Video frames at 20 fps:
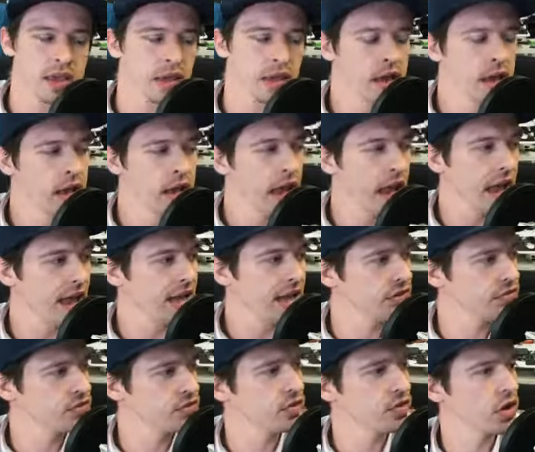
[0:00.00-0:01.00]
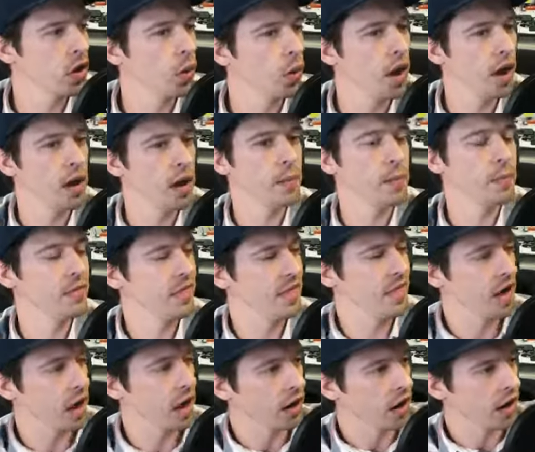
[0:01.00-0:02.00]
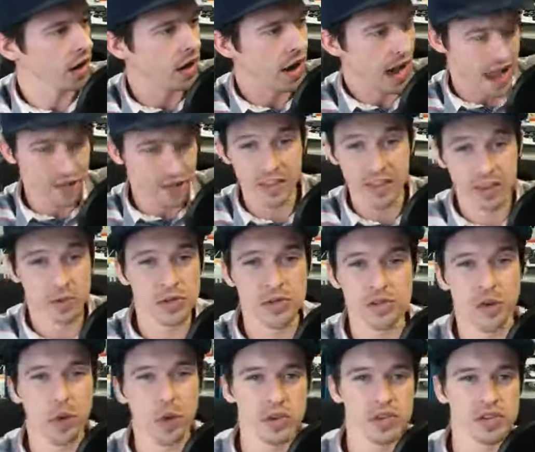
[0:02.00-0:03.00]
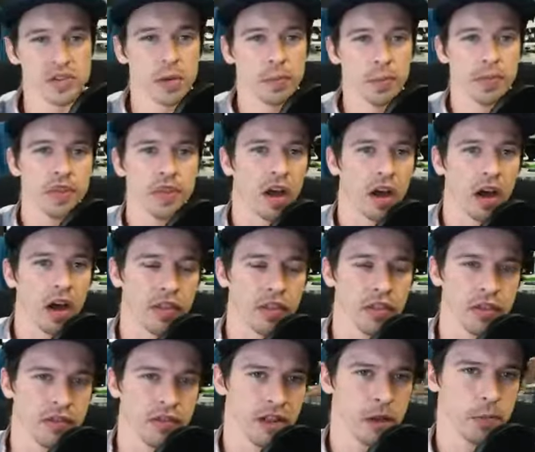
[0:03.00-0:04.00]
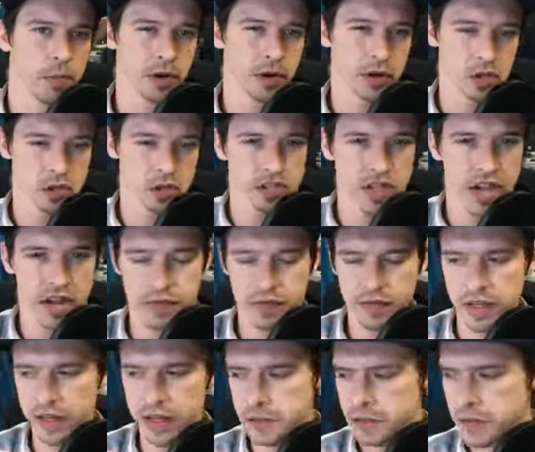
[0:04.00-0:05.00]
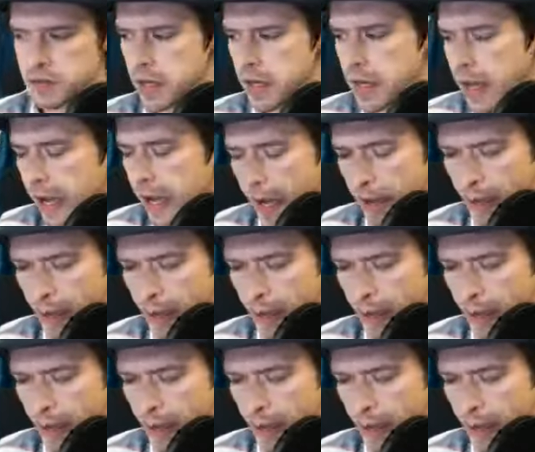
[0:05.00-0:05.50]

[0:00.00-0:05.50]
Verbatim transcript: and so everything was focused up on the video production side of things. But